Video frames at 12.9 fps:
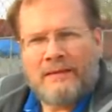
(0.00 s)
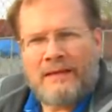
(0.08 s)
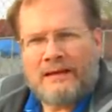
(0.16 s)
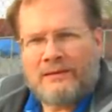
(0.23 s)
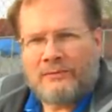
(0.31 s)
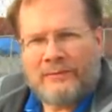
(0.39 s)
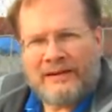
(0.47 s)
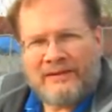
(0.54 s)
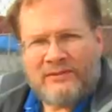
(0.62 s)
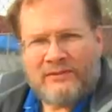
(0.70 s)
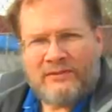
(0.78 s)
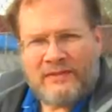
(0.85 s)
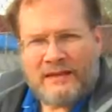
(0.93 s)
that the
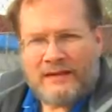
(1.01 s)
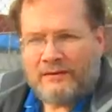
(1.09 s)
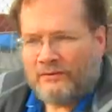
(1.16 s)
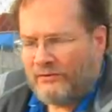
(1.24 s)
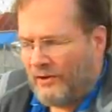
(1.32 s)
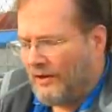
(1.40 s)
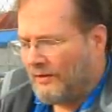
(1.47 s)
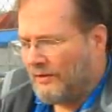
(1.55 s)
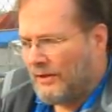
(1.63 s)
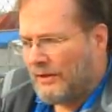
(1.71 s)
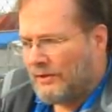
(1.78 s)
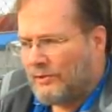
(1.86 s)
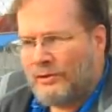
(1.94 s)
reason things
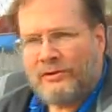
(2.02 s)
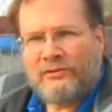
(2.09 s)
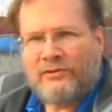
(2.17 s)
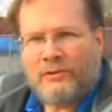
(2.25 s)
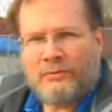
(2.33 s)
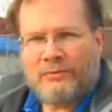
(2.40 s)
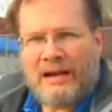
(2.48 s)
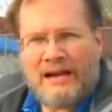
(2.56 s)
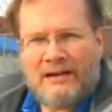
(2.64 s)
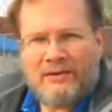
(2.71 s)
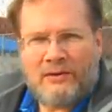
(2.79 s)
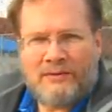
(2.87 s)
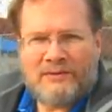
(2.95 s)
look so
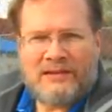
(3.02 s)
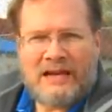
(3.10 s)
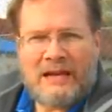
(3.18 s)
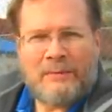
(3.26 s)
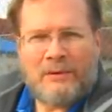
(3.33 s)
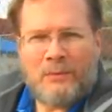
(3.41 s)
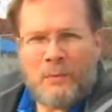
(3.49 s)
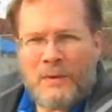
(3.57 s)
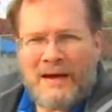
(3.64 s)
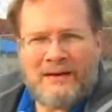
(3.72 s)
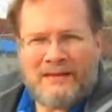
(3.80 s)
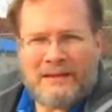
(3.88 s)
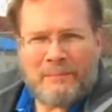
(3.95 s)
rotten all the time, and
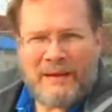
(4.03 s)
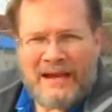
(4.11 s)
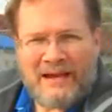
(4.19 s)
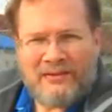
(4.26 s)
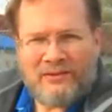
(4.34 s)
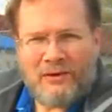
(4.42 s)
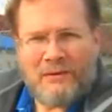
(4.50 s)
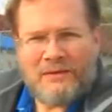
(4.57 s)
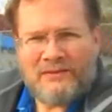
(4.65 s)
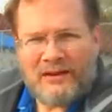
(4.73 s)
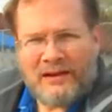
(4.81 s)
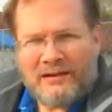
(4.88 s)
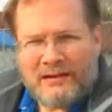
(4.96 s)
why do they pass all
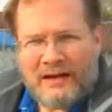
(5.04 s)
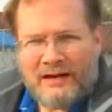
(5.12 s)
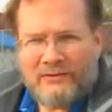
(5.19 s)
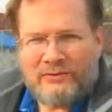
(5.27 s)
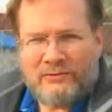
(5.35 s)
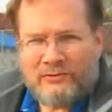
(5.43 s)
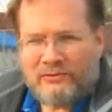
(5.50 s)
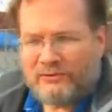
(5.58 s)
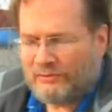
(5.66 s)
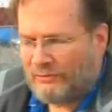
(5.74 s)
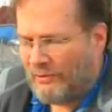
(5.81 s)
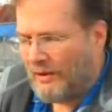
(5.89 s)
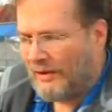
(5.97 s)
these
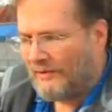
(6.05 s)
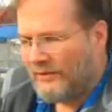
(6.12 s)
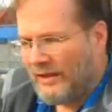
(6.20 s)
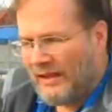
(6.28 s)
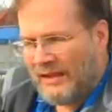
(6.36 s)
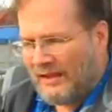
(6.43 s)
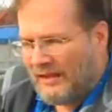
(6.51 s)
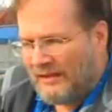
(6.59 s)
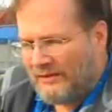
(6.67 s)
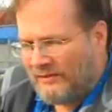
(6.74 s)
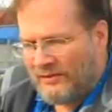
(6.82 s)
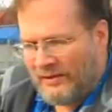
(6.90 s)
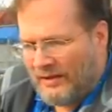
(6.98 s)
unconstitutional laws,
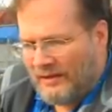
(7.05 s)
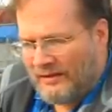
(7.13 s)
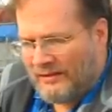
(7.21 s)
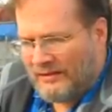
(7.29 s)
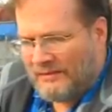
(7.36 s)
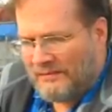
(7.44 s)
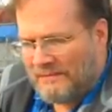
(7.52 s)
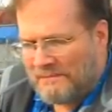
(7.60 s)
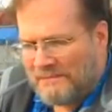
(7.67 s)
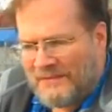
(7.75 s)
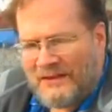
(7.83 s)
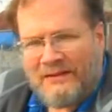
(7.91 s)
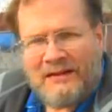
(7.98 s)
is
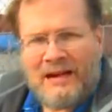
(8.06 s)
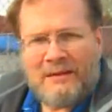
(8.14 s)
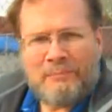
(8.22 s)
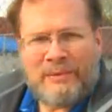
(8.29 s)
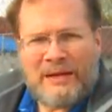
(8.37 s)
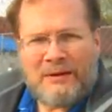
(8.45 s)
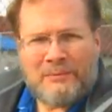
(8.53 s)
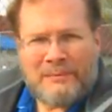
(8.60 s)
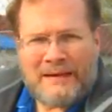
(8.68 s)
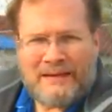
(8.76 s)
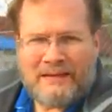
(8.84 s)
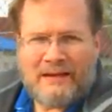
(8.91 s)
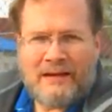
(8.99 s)
they're not bound
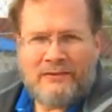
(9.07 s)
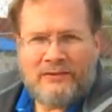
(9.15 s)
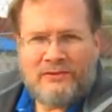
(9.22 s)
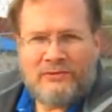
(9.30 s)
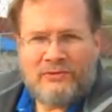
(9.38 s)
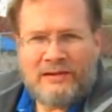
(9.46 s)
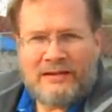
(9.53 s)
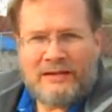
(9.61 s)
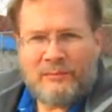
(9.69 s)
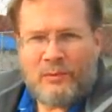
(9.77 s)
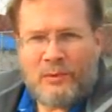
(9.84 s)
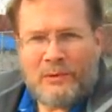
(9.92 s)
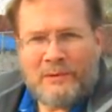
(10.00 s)
by the Constitution
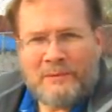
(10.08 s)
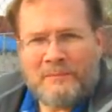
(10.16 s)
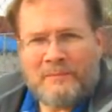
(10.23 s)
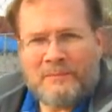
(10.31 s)
anymore.